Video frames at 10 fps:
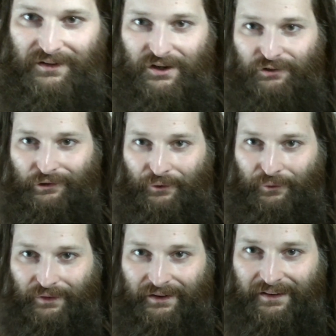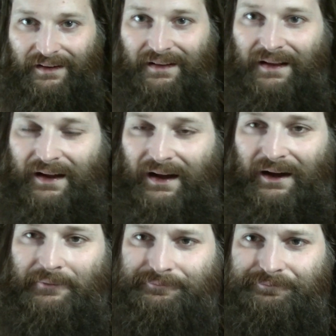glow there.
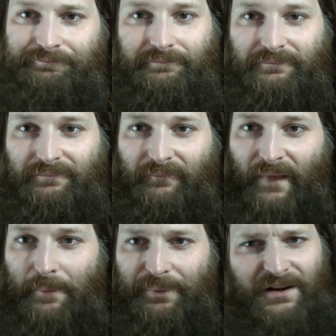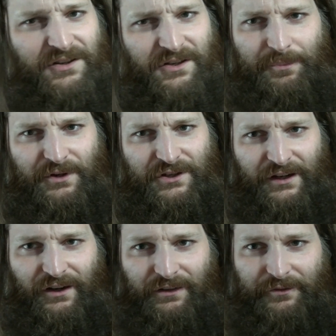But I just
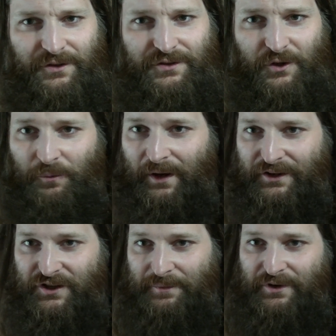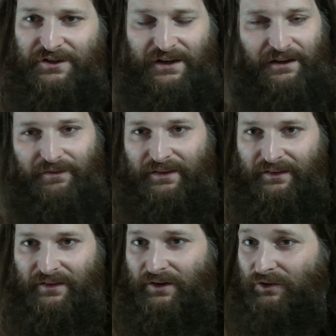appreciate all of you so much. I appreciate
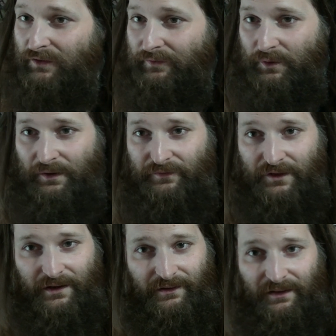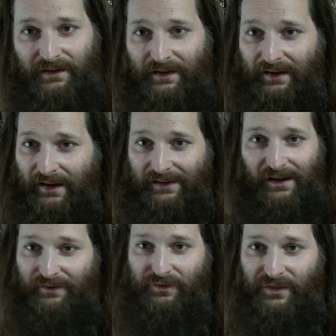everything that all of you have done. And
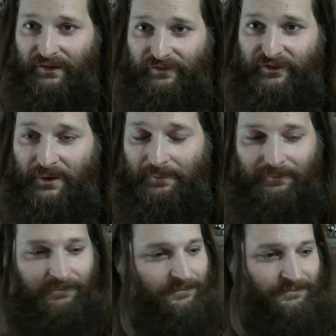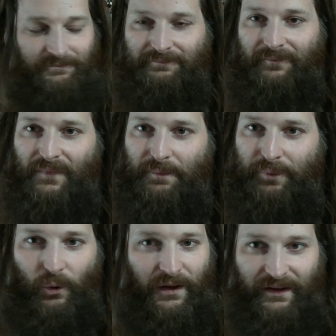everything from
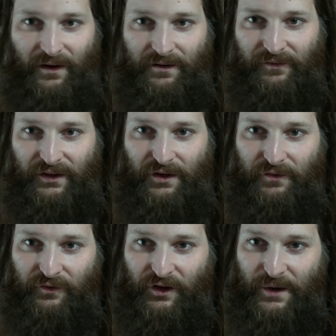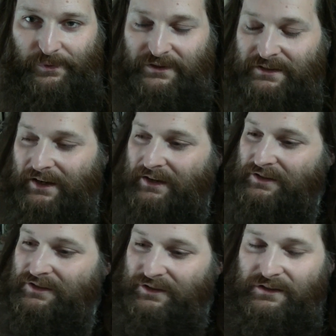poking in on a video for a couple of
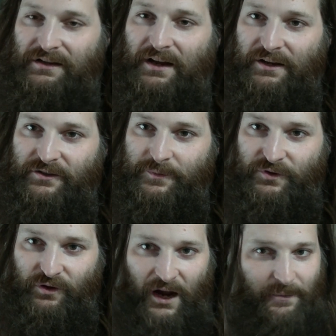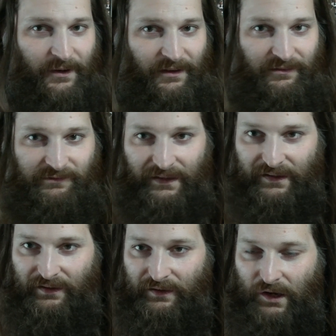seconds to subscribing,
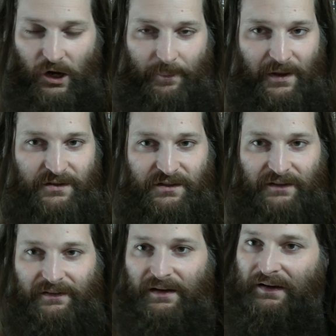liking, commenting.